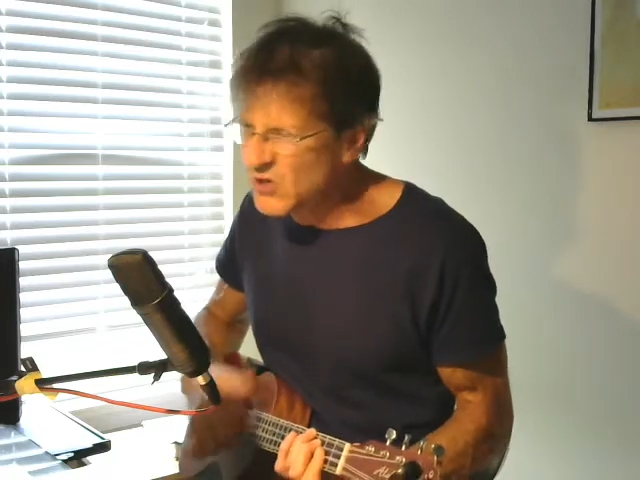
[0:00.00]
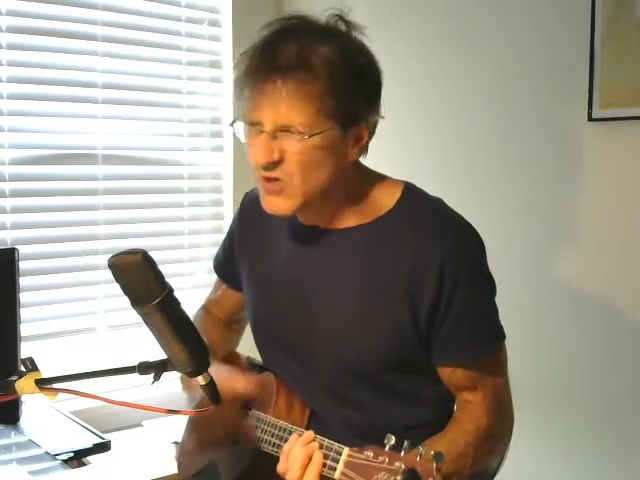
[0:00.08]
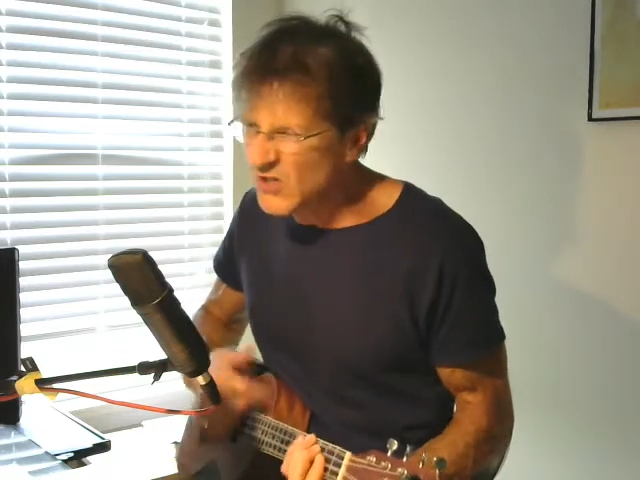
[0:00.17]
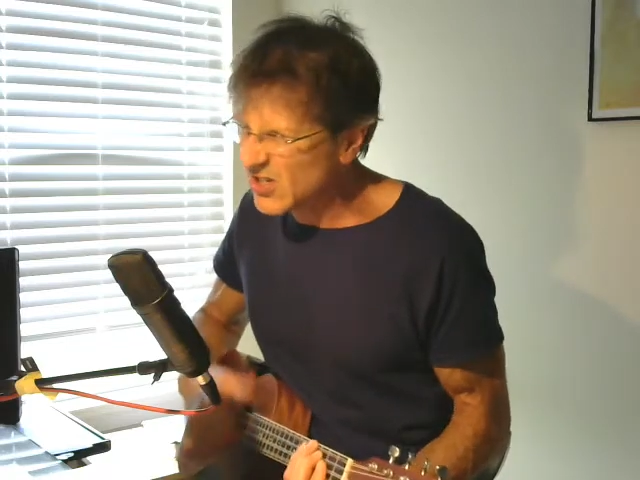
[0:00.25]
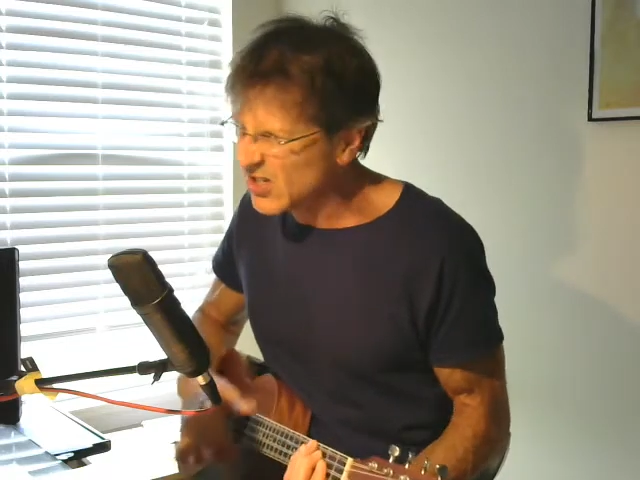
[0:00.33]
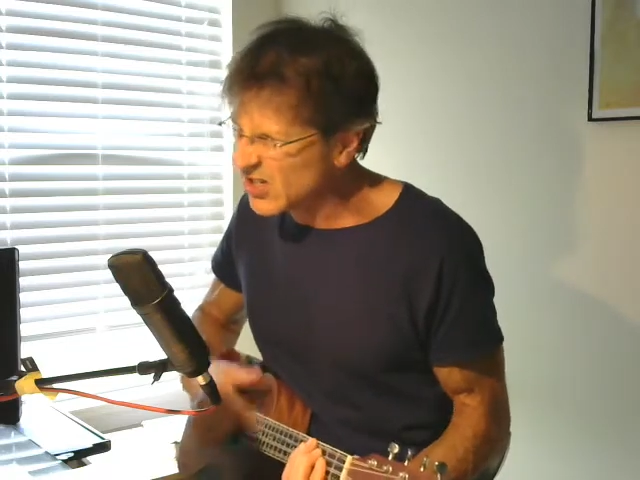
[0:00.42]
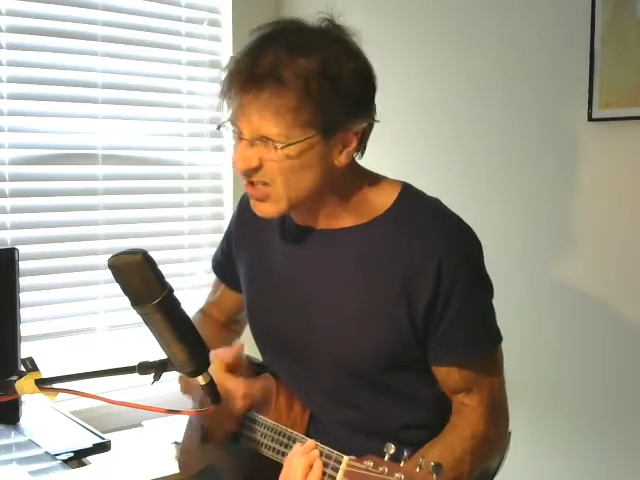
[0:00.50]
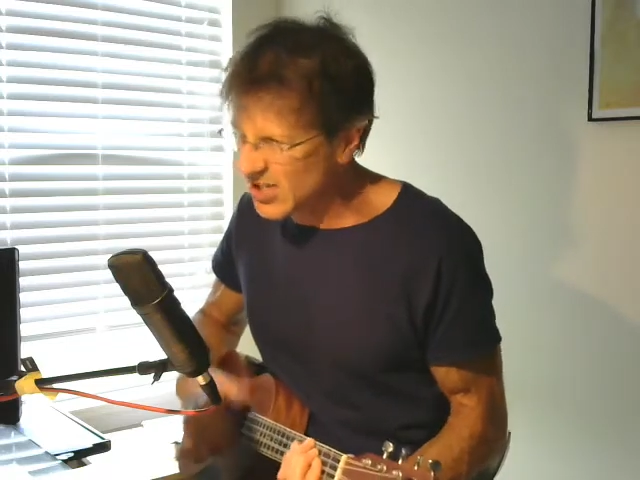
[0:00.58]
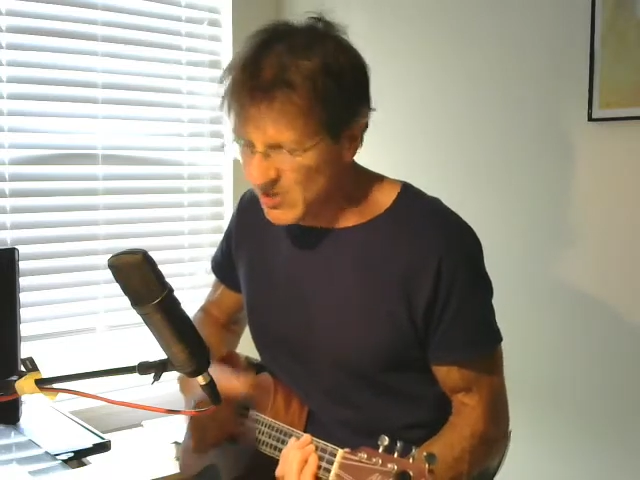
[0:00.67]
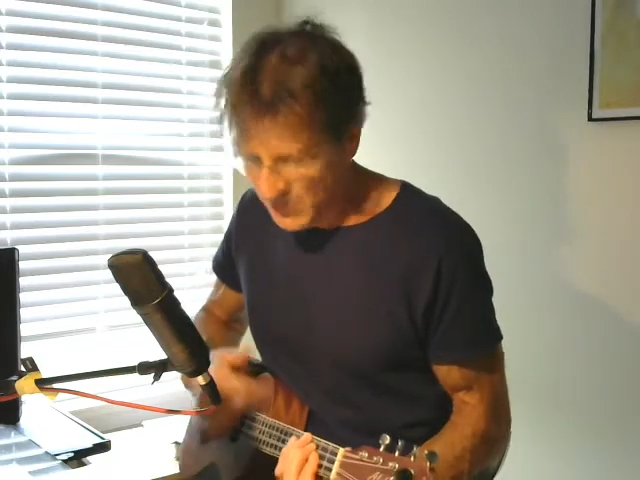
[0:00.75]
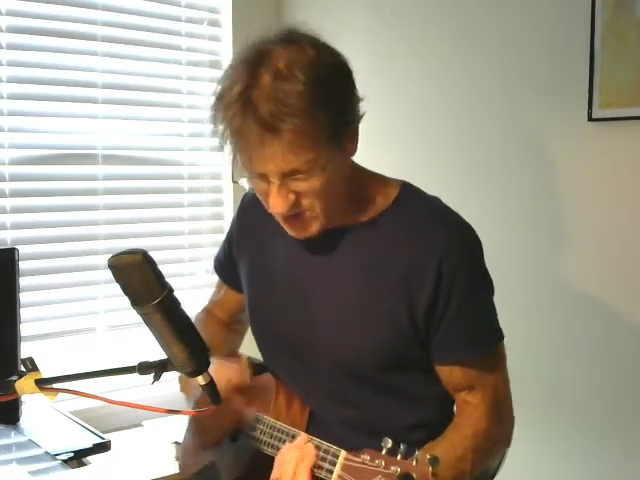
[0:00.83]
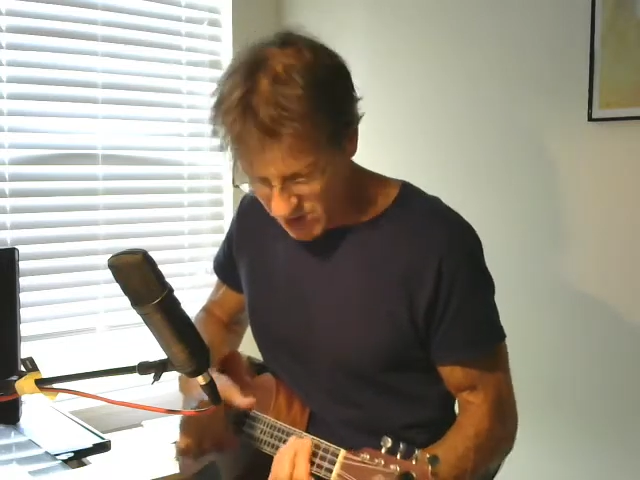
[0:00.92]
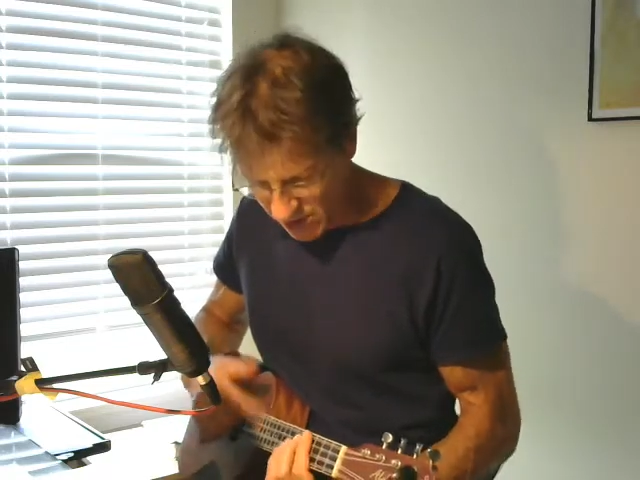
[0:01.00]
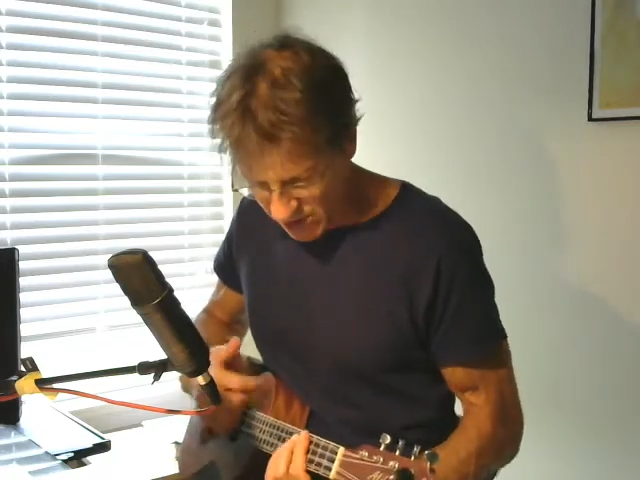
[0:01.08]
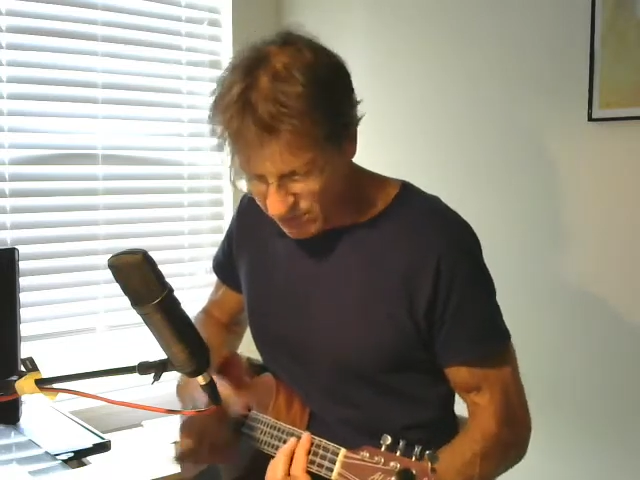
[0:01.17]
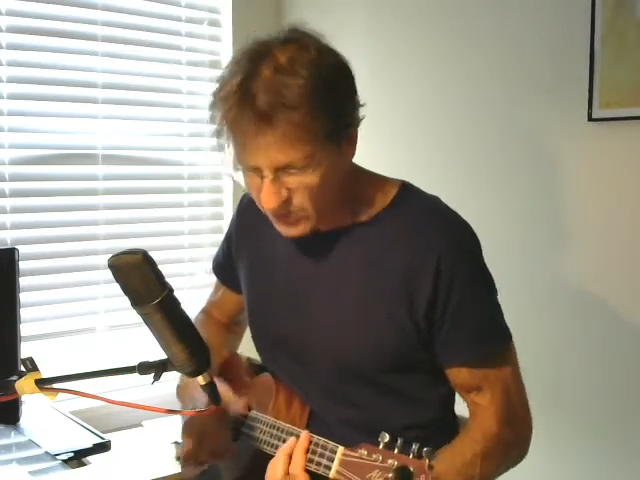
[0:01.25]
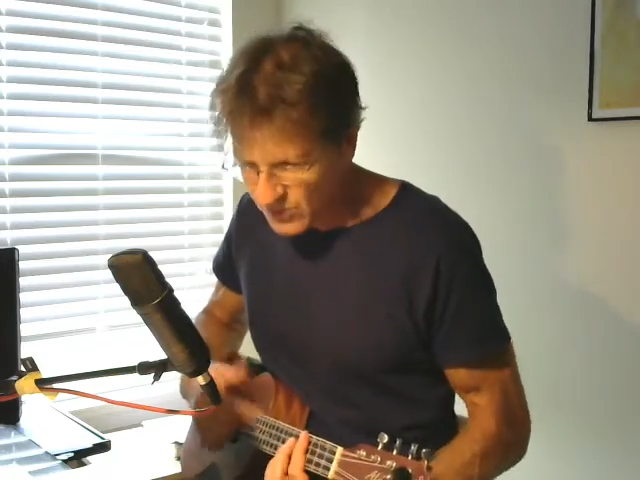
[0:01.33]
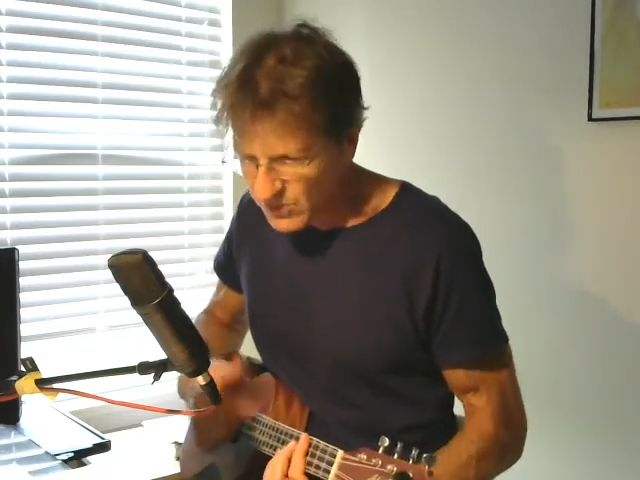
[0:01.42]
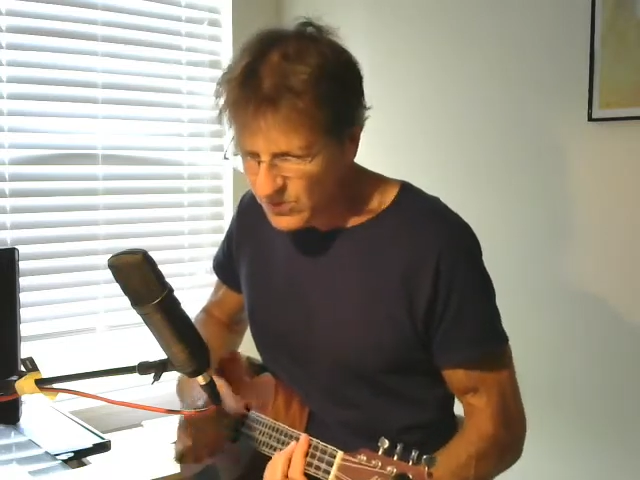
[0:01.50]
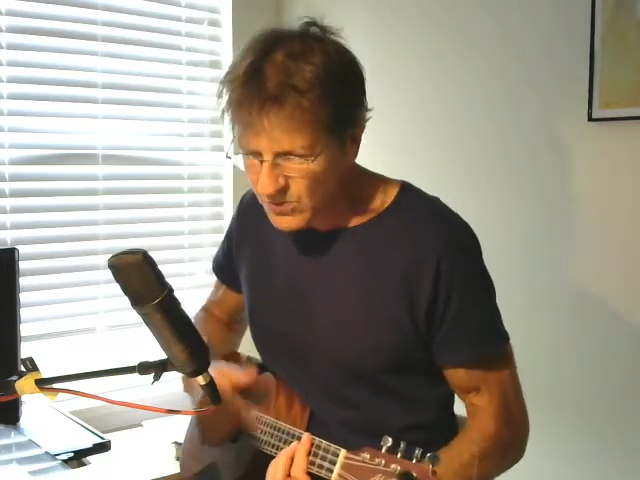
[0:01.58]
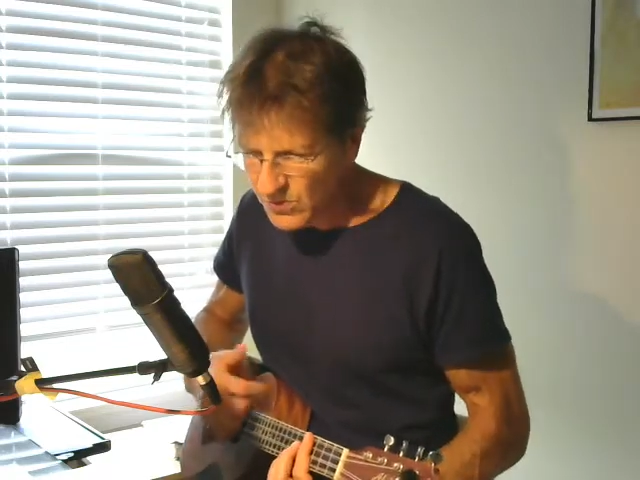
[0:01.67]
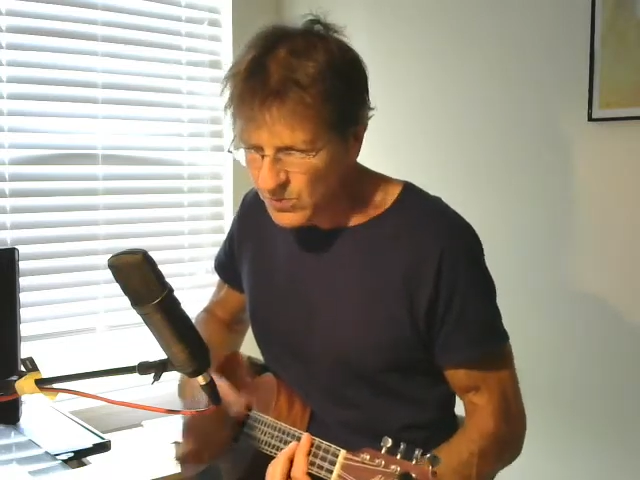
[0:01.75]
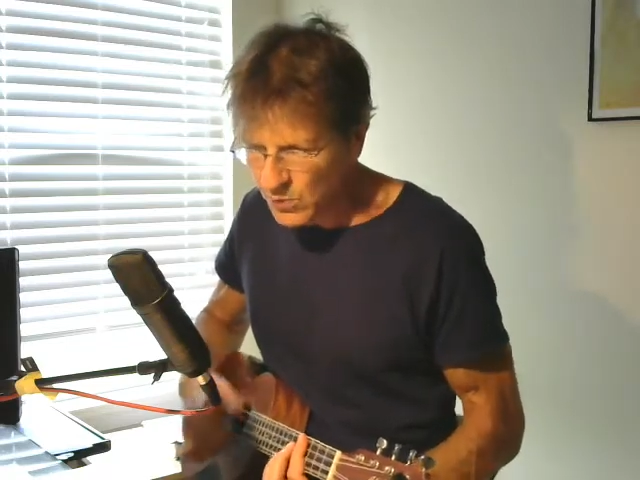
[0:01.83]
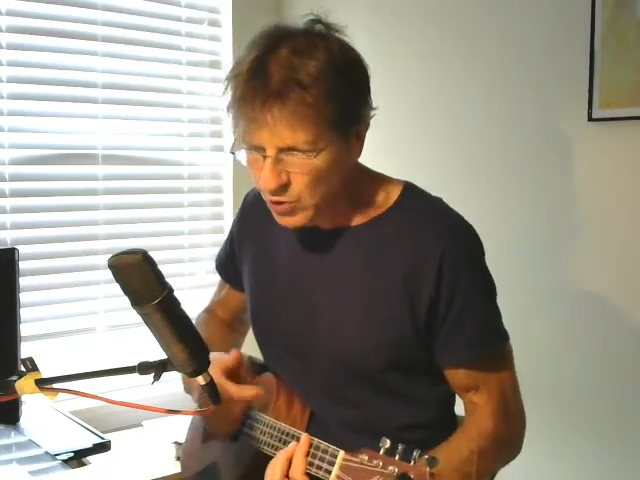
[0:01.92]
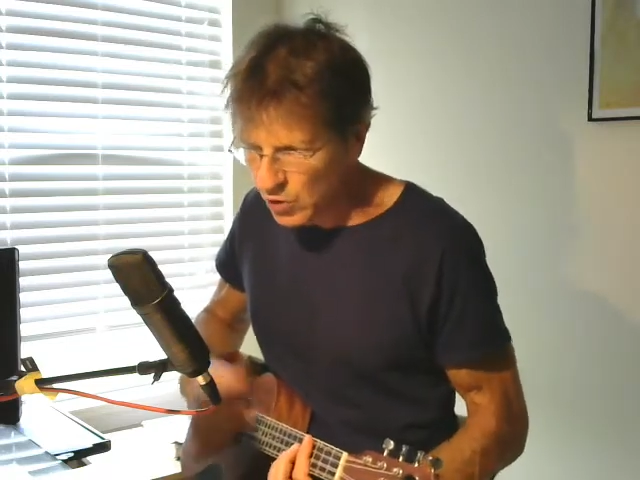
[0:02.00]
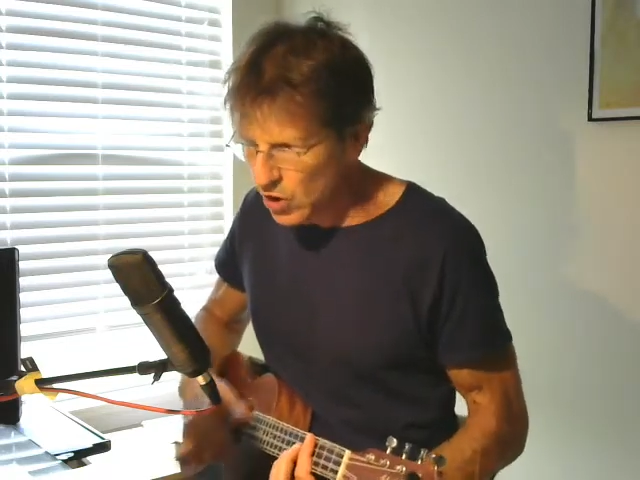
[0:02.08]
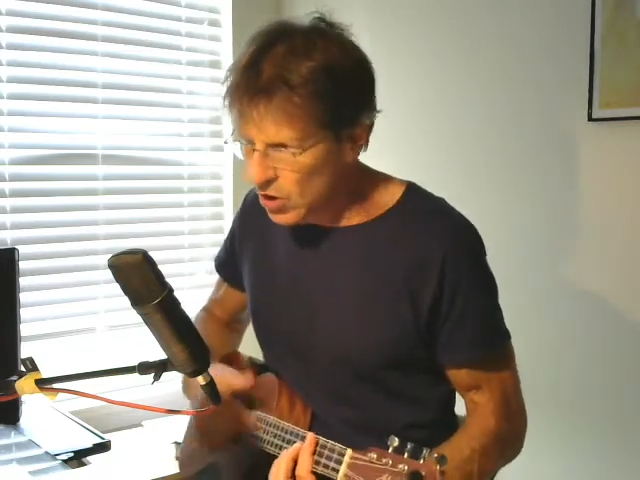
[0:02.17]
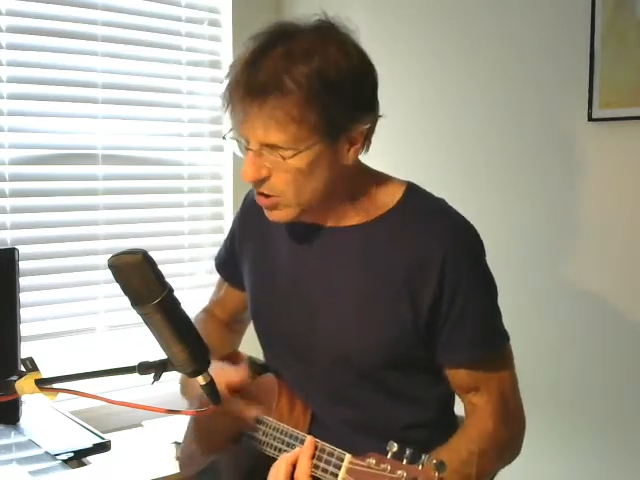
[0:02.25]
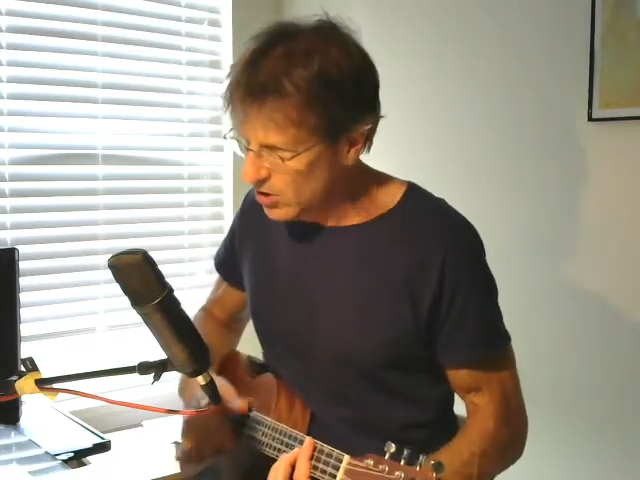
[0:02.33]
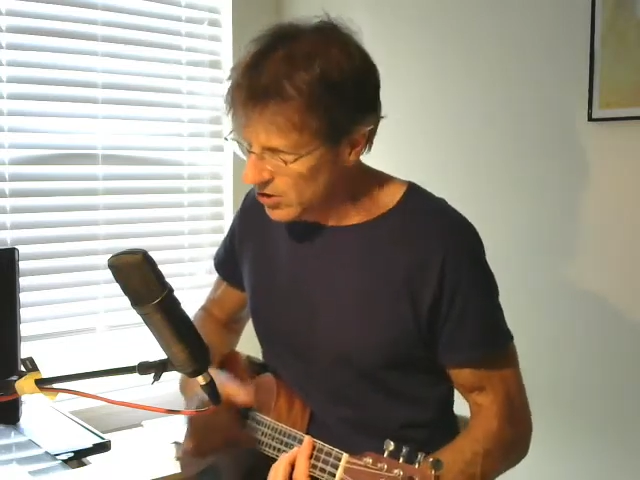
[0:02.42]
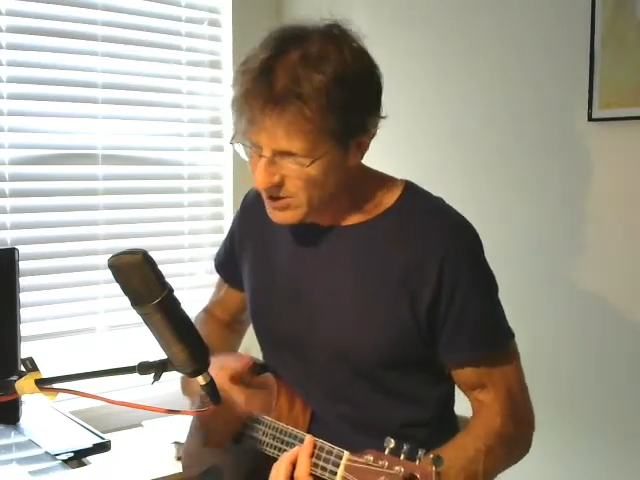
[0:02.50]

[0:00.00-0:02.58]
music seeping through, yeah.